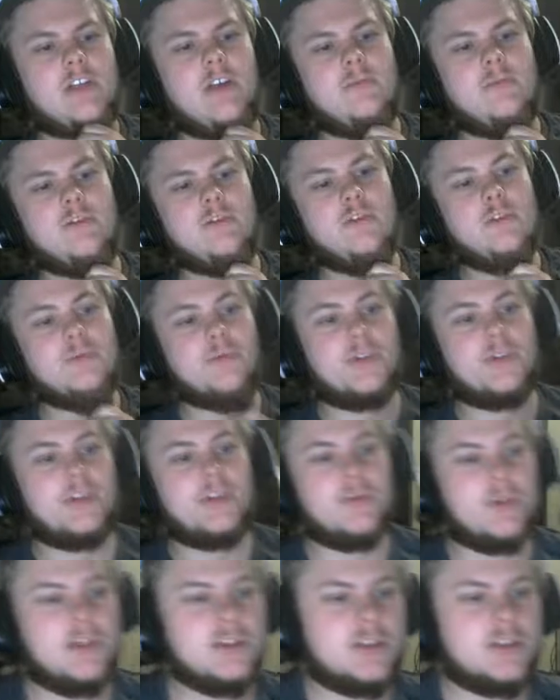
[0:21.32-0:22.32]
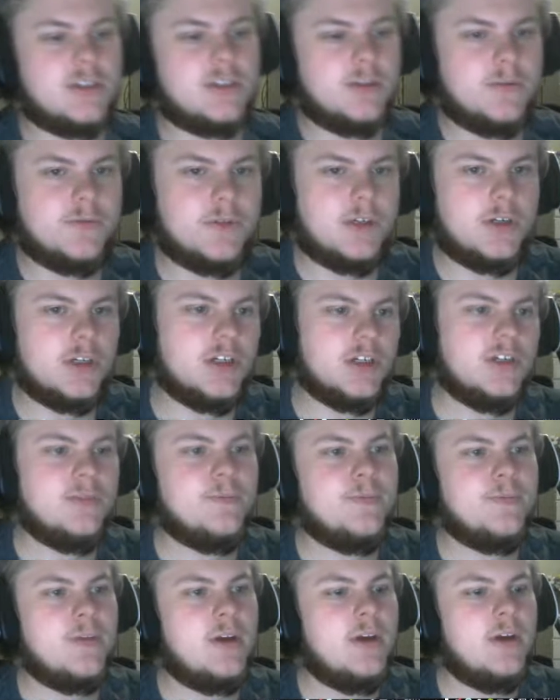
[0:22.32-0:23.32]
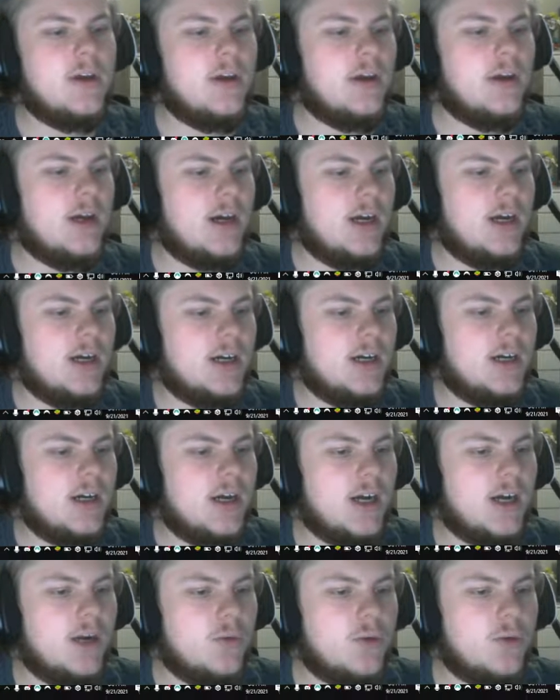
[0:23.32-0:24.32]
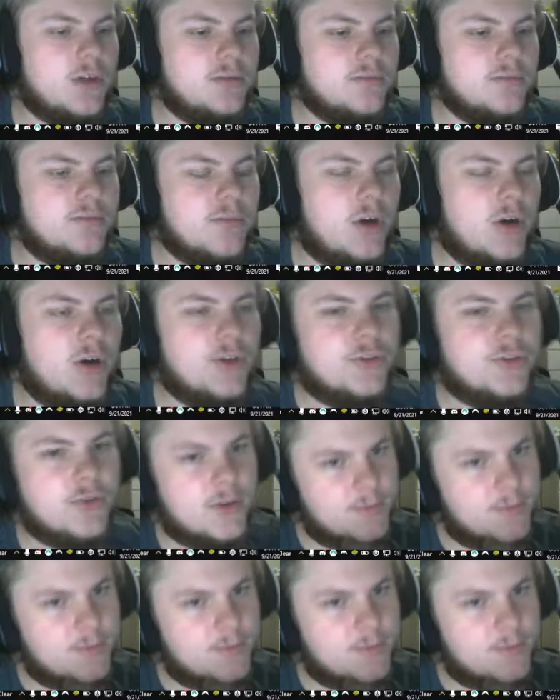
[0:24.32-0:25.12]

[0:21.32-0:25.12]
I'm doing pretty well so far. I won all 3